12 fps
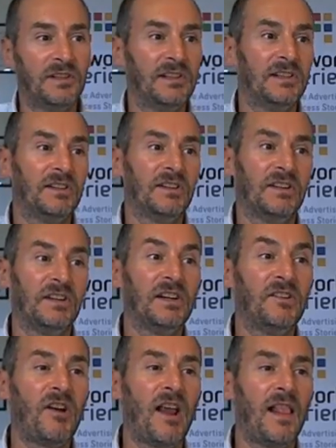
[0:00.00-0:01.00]

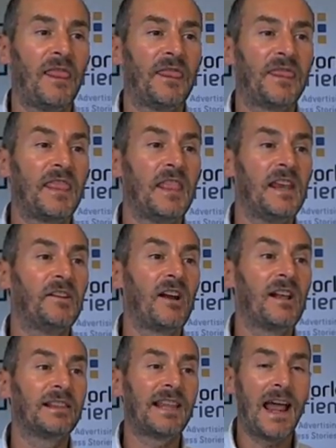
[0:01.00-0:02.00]
in real
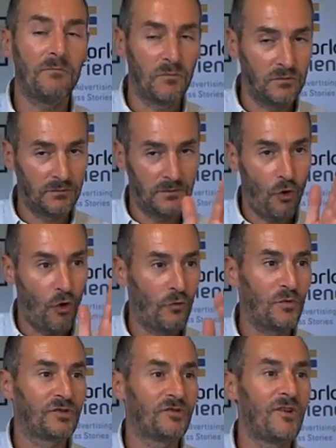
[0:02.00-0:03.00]
time,
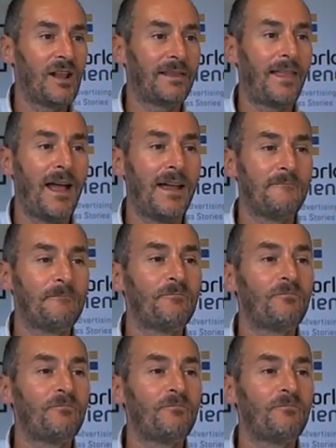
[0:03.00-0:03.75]
almost real time.